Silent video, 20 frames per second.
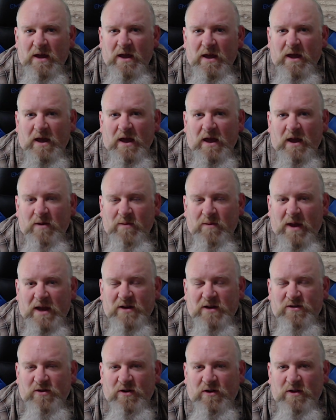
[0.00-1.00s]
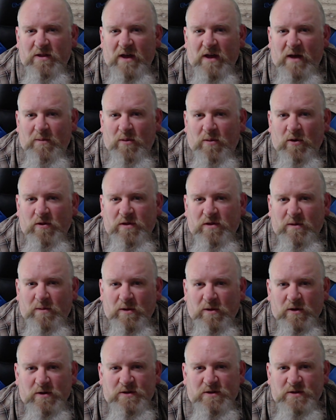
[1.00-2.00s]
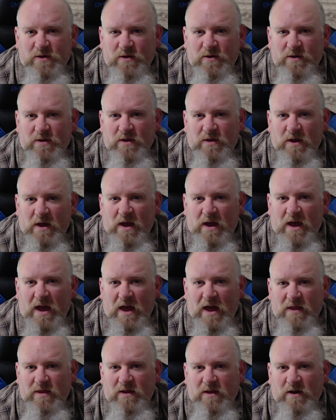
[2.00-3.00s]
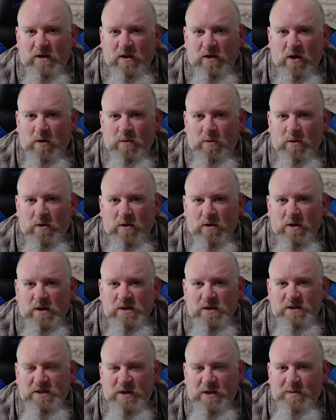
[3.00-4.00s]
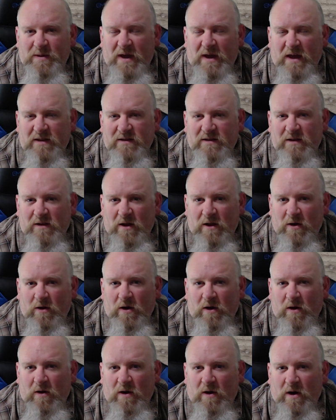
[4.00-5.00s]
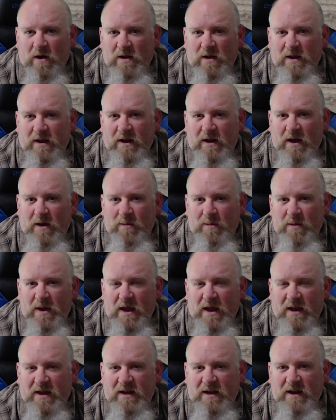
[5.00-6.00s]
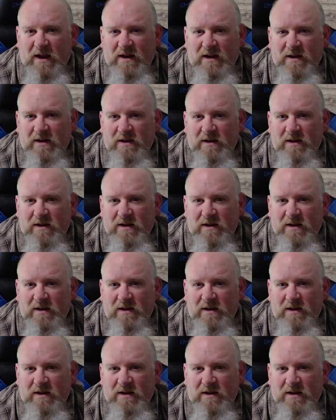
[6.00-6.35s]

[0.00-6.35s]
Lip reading: and make sure that both the Bluetooth and the global GPS logo are lit up and connected.